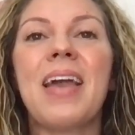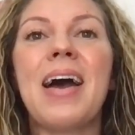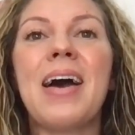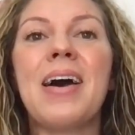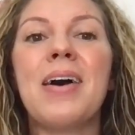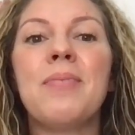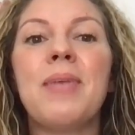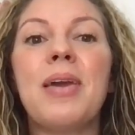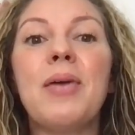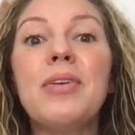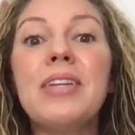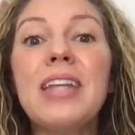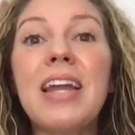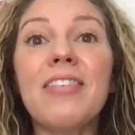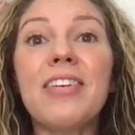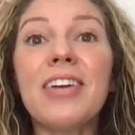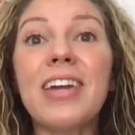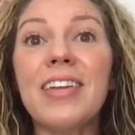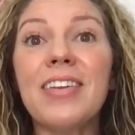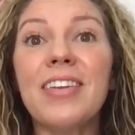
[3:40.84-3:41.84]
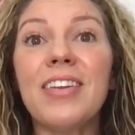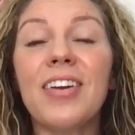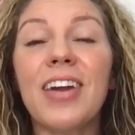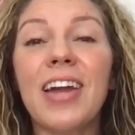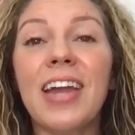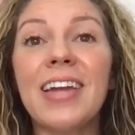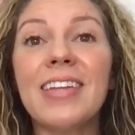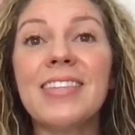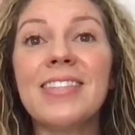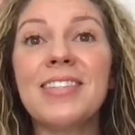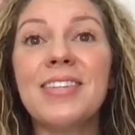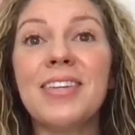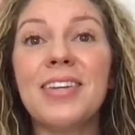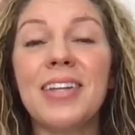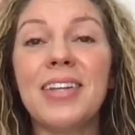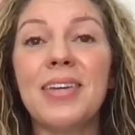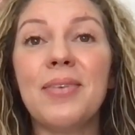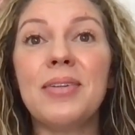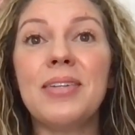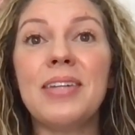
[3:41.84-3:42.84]
it would never get into your hands and
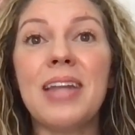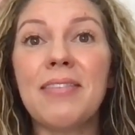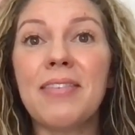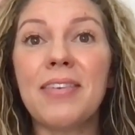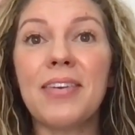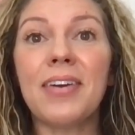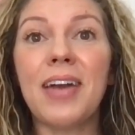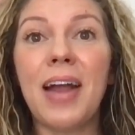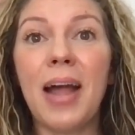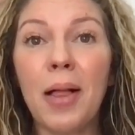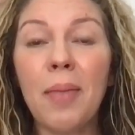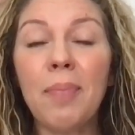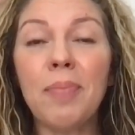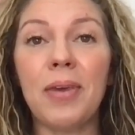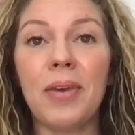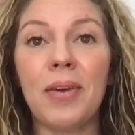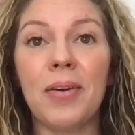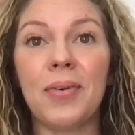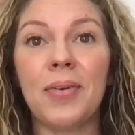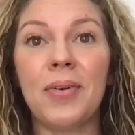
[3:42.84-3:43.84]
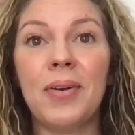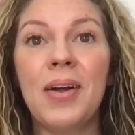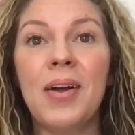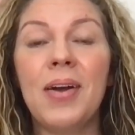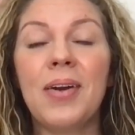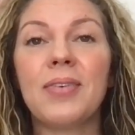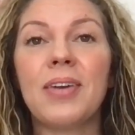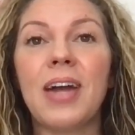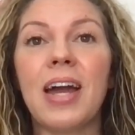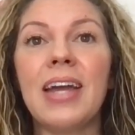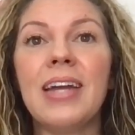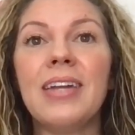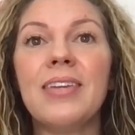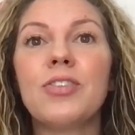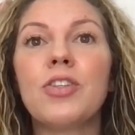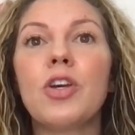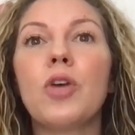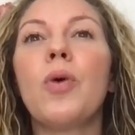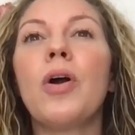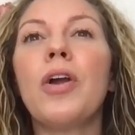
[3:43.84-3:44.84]
it would never help you, right?
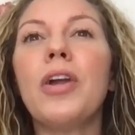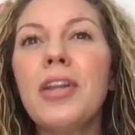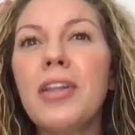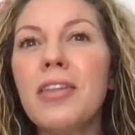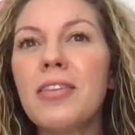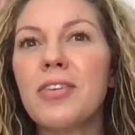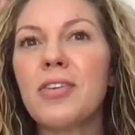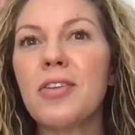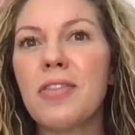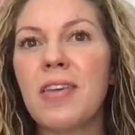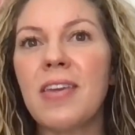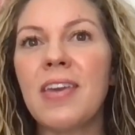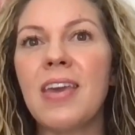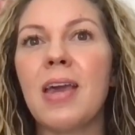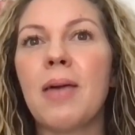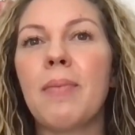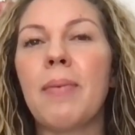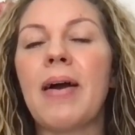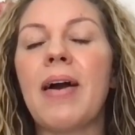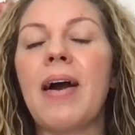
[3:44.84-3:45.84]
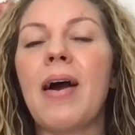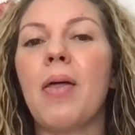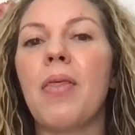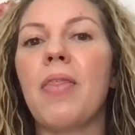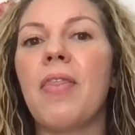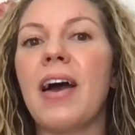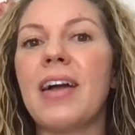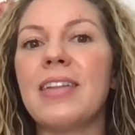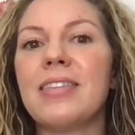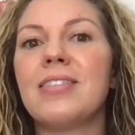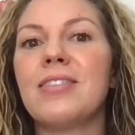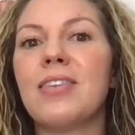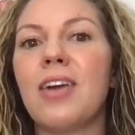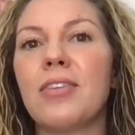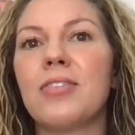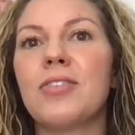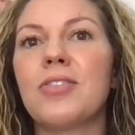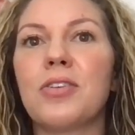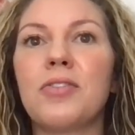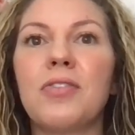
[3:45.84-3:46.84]
So I want you to start thinking about how that's
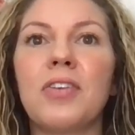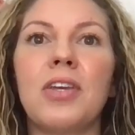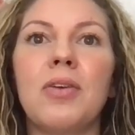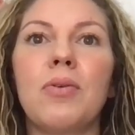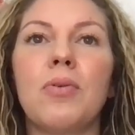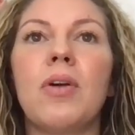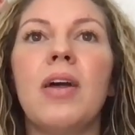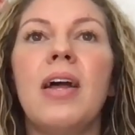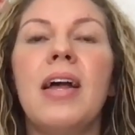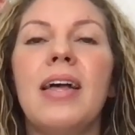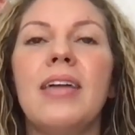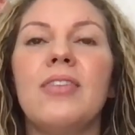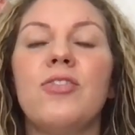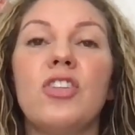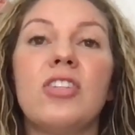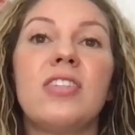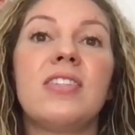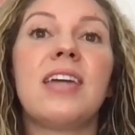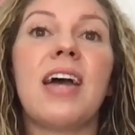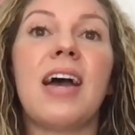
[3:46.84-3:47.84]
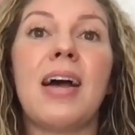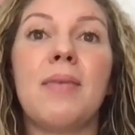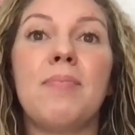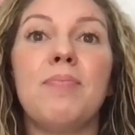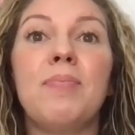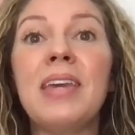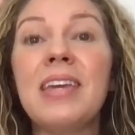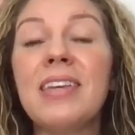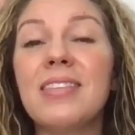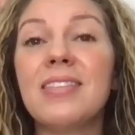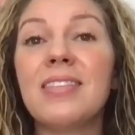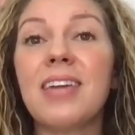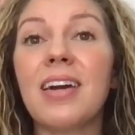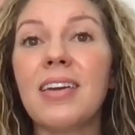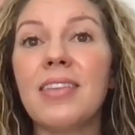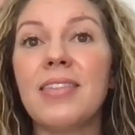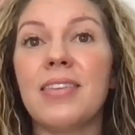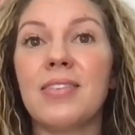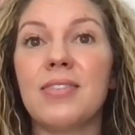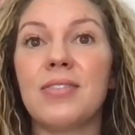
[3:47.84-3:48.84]
not serving you. Just being
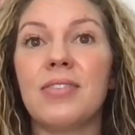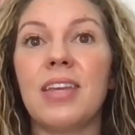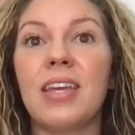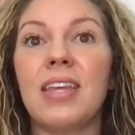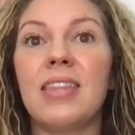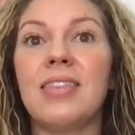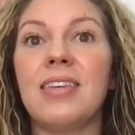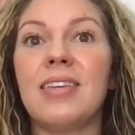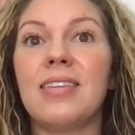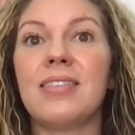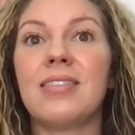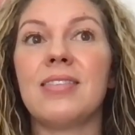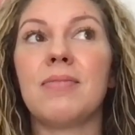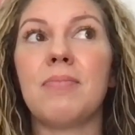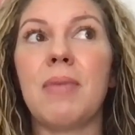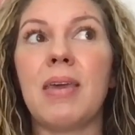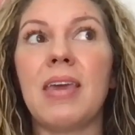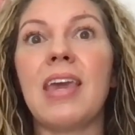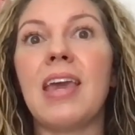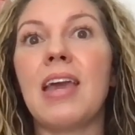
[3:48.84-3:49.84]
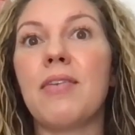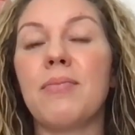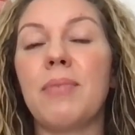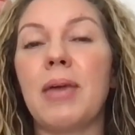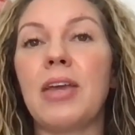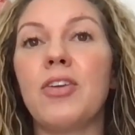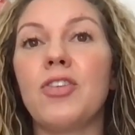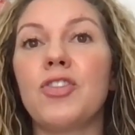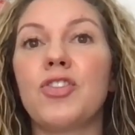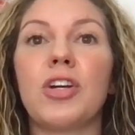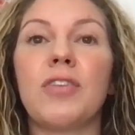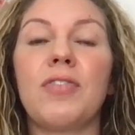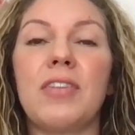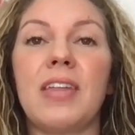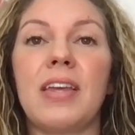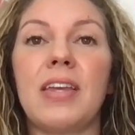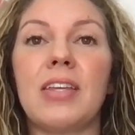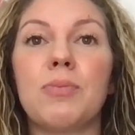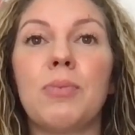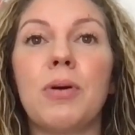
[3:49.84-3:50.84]
stuck in this making sure
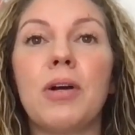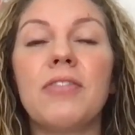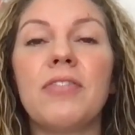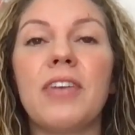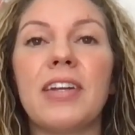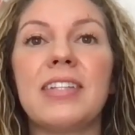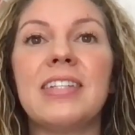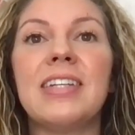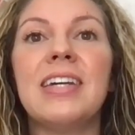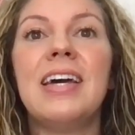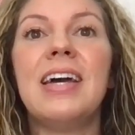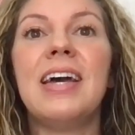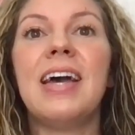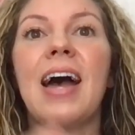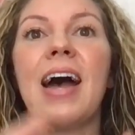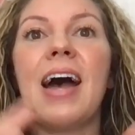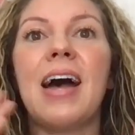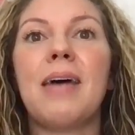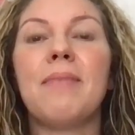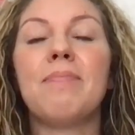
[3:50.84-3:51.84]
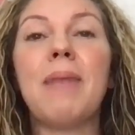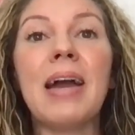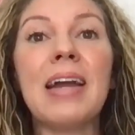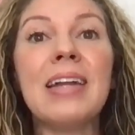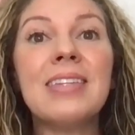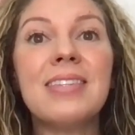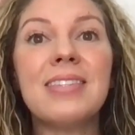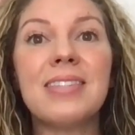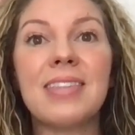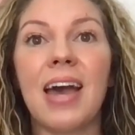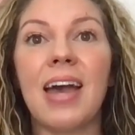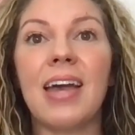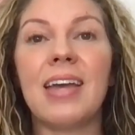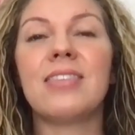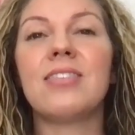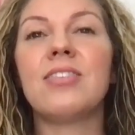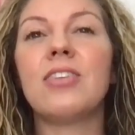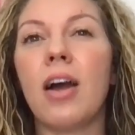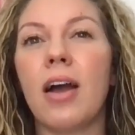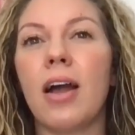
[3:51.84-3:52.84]
everything is perfect mindset
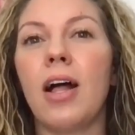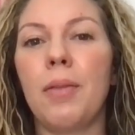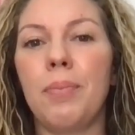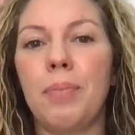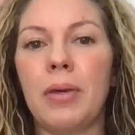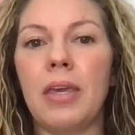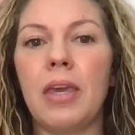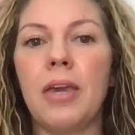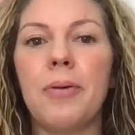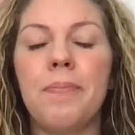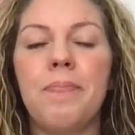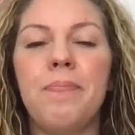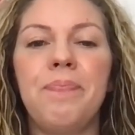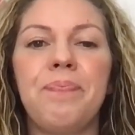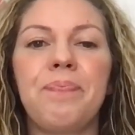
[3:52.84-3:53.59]
is not helping you.